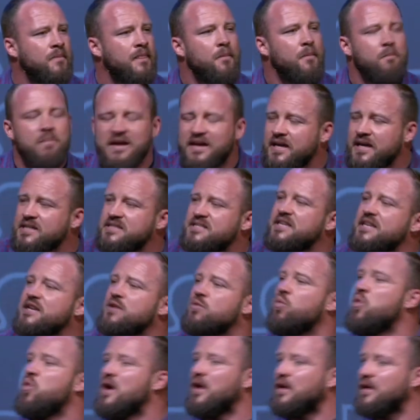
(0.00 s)
because he
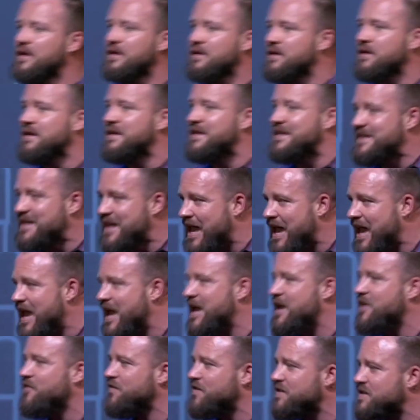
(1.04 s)
willingly
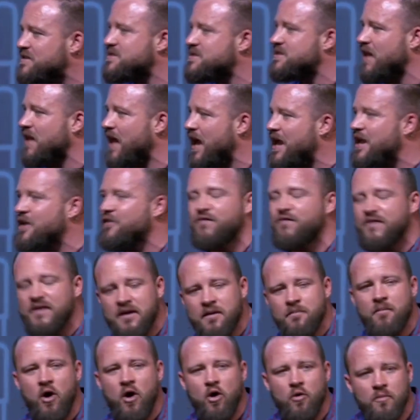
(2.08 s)
gave his life in a
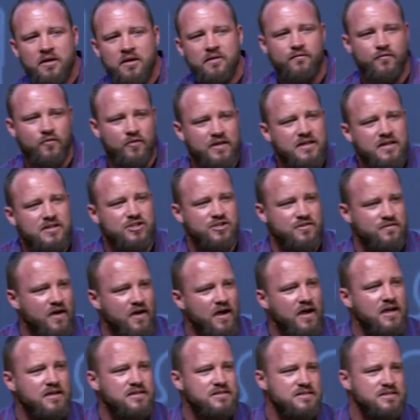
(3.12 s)
moment for each of
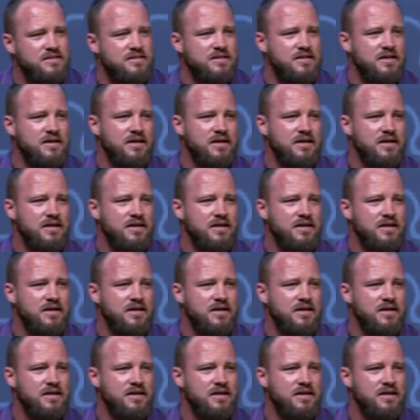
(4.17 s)
us.